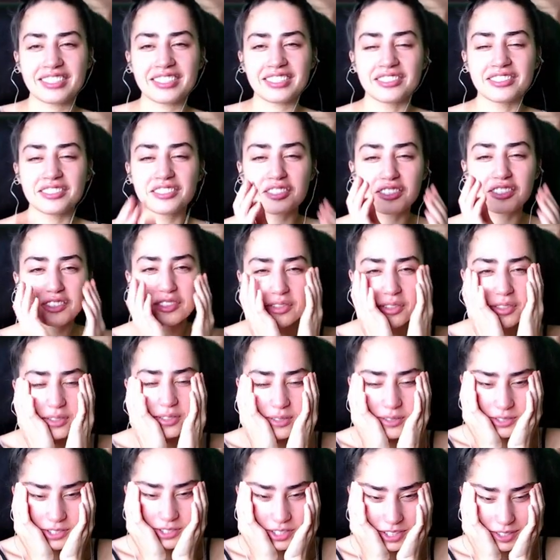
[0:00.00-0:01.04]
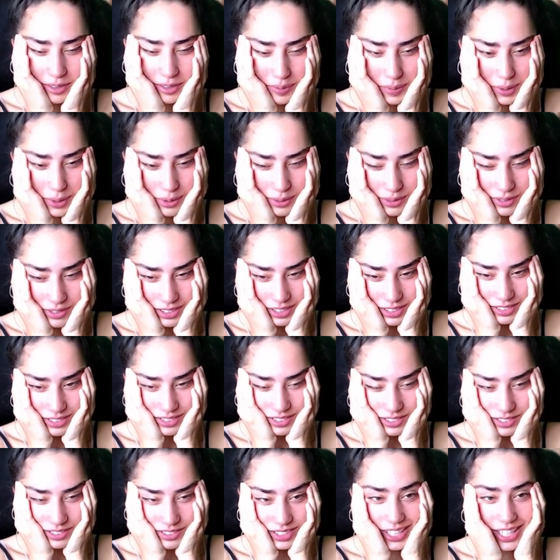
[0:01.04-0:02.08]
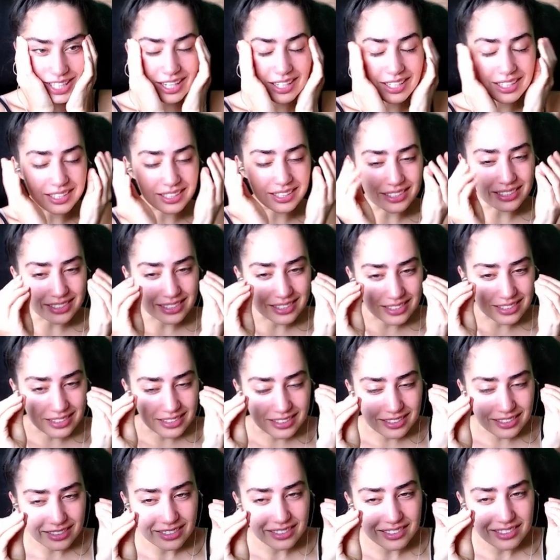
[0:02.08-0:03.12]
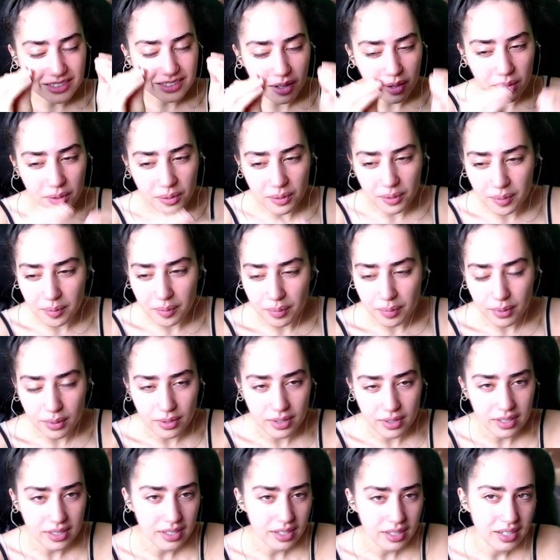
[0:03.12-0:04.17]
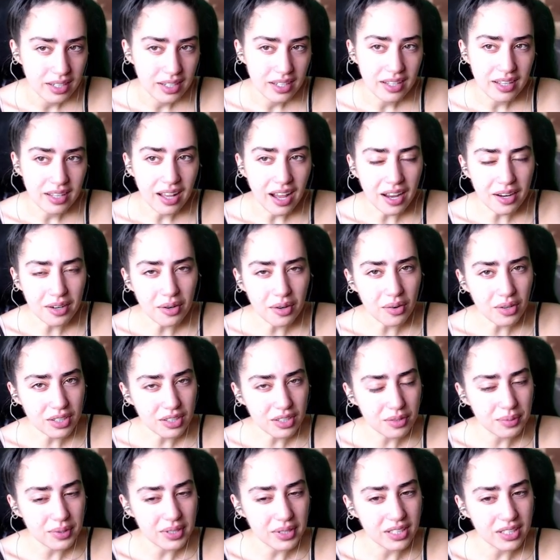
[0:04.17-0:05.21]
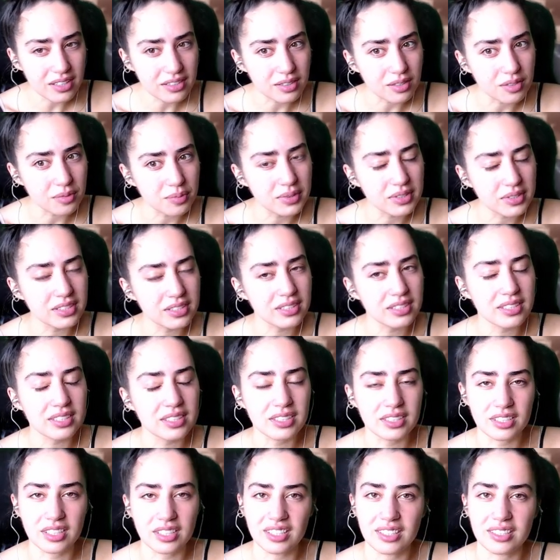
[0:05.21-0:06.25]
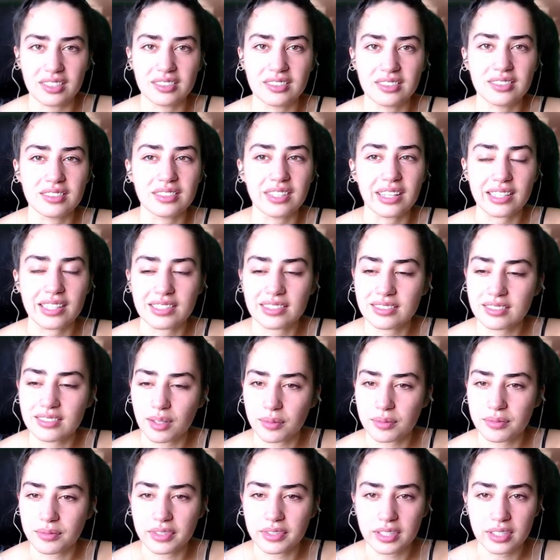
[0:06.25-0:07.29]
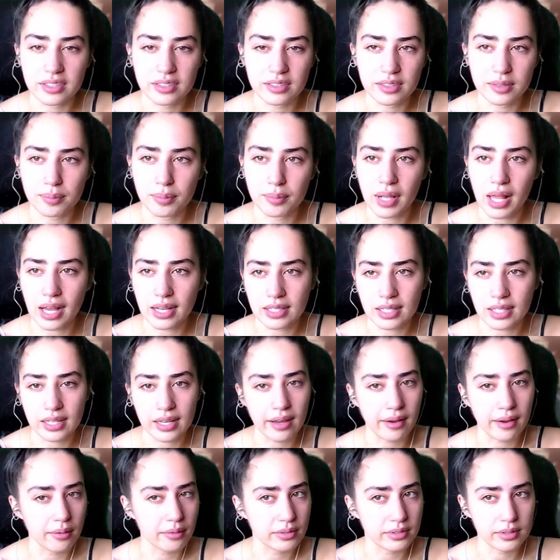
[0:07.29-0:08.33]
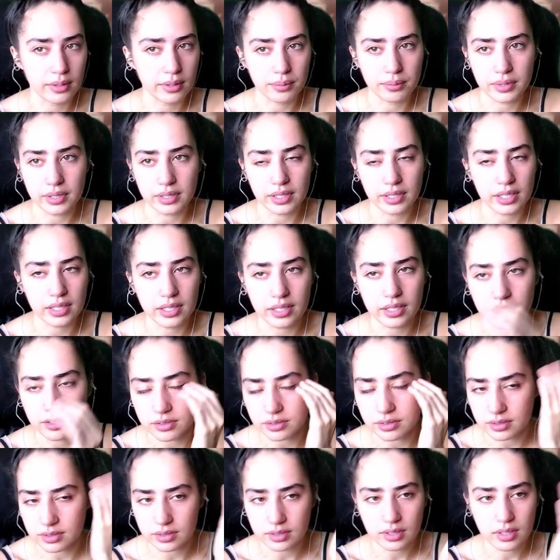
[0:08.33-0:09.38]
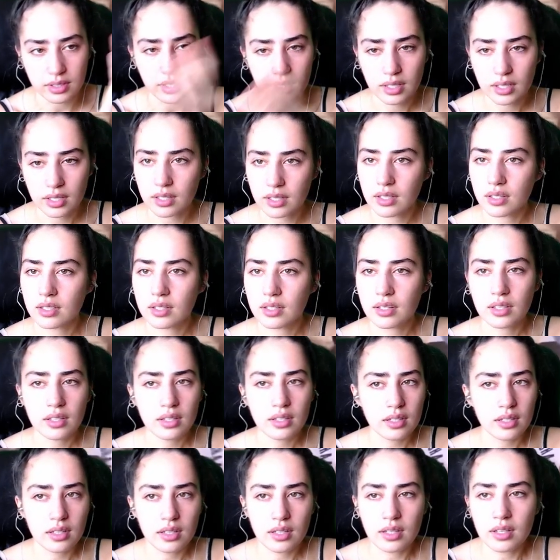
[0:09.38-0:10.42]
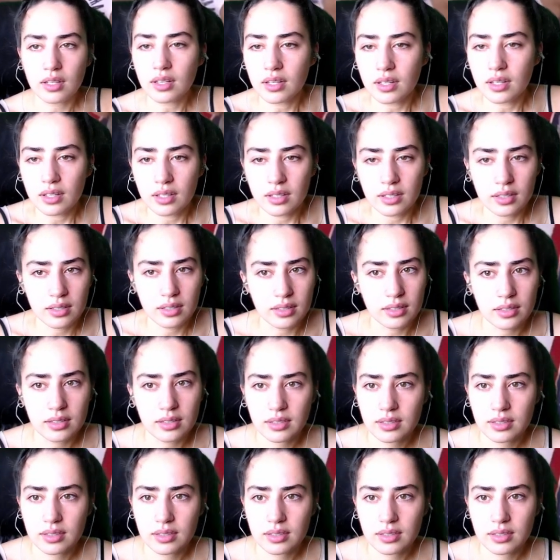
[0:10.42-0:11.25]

control your emotions, you guys. It's so important. I know it could be heat or something, but this he he like something he blacking out or something. Like he just knocking over